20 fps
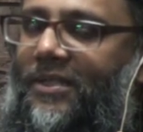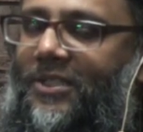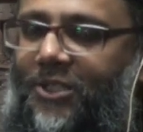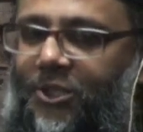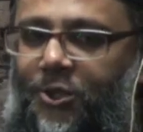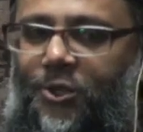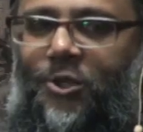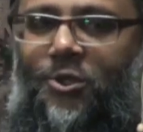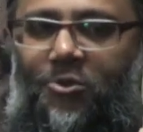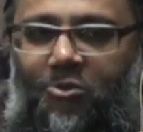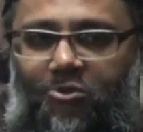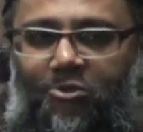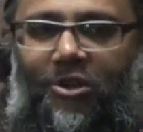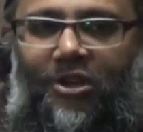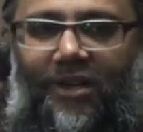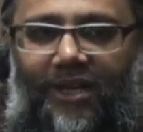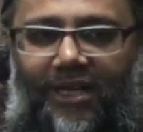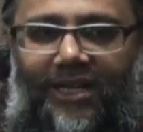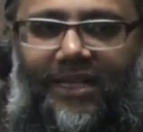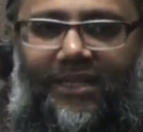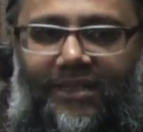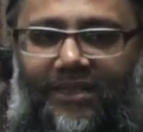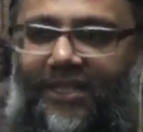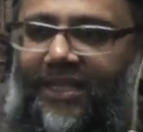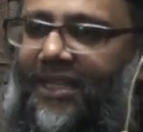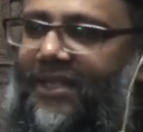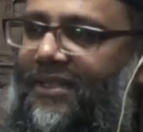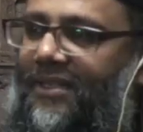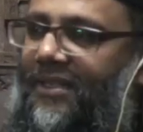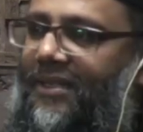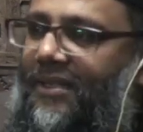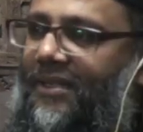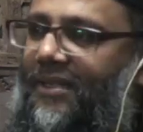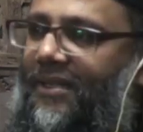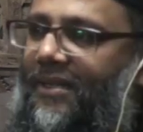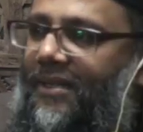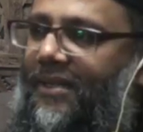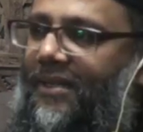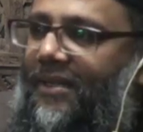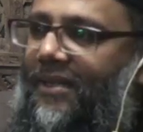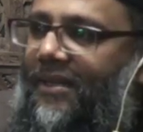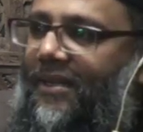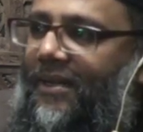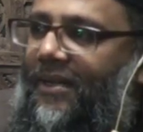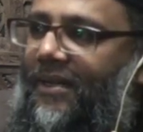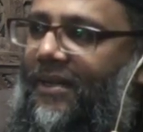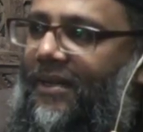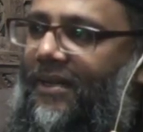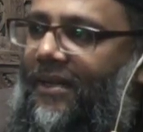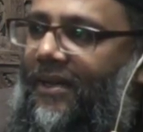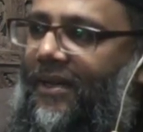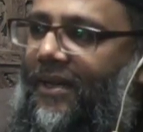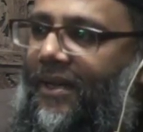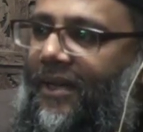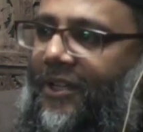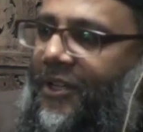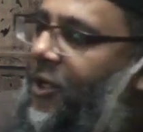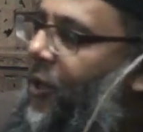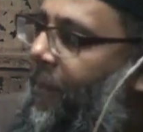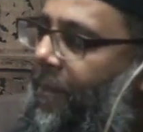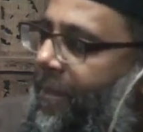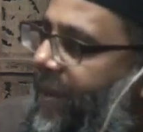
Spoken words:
Do you really think you're